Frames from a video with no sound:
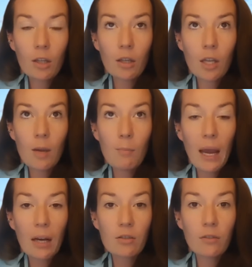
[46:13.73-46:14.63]
the
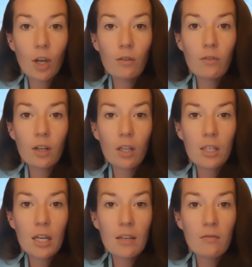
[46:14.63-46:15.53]
impact of
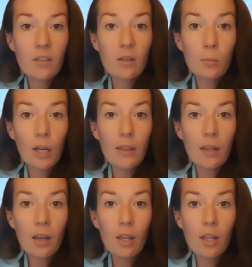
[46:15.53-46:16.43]
COVID-19 is visible
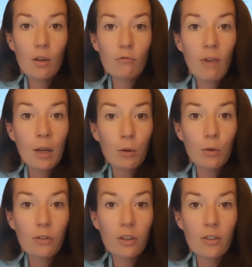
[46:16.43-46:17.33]
in those
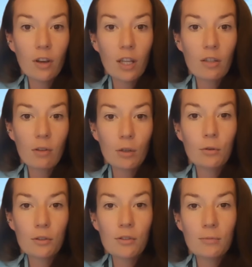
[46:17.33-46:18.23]
records, in the science
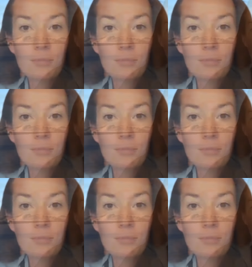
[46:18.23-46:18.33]
records.